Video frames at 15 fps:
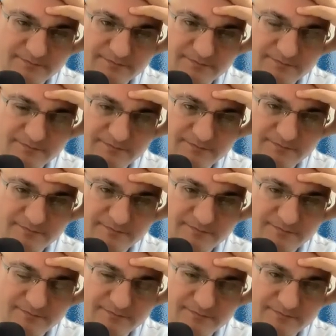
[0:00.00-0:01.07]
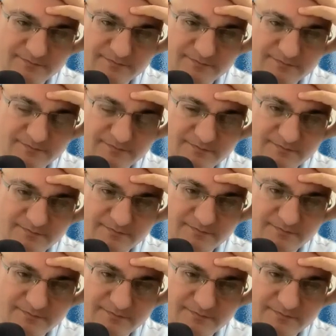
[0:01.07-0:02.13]

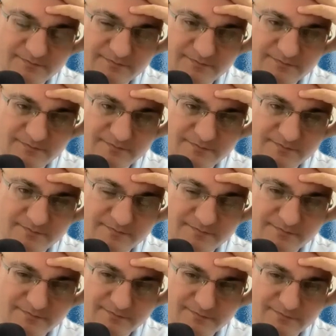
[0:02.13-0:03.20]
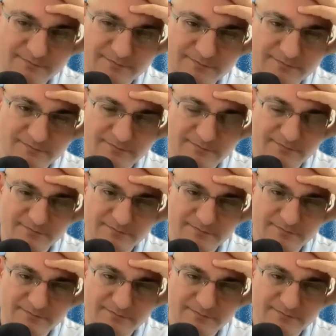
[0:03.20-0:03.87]
[no speech]